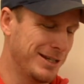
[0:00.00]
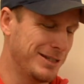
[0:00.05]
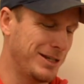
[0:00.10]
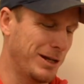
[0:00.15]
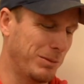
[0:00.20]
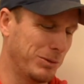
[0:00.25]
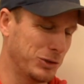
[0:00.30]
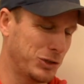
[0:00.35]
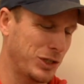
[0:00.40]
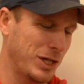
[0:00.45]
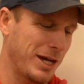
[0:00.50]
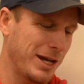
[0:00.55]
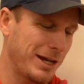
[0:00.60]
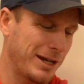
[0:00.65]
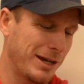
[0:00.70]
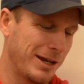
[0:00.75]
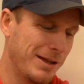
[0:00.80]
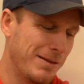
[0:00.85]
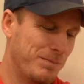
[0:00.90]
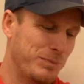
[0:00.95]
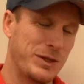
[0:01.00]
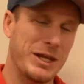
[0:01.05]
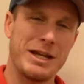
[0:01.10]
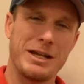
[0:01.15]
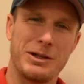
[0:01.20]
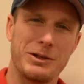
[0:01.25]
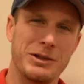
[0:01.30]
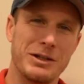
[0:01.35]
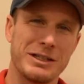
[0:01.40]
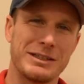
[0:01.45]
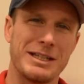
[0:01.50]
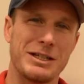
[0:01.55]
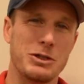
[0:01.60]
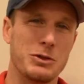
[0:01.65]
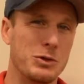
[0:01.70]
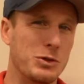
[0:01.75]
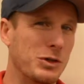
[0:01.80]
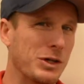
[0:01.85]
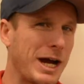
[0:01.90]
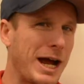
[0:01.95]
Double check, take a look that
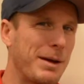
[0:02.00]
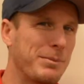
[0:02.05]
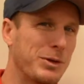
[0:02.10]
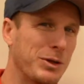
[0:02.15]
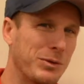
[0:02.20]
you grab